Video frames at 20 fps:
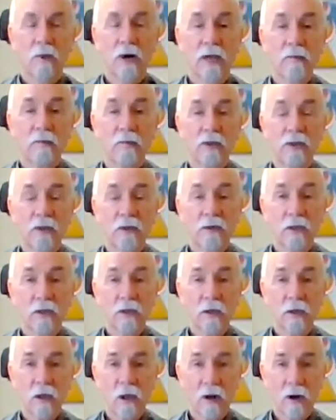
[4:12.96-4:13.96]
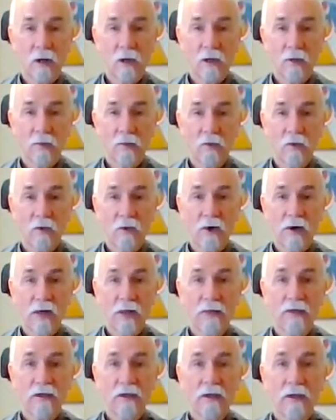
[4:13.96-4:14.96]
Might be a little longer
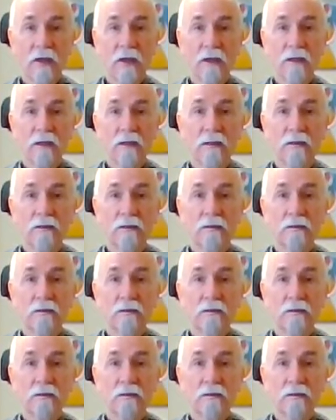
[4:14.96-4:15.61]
breath in.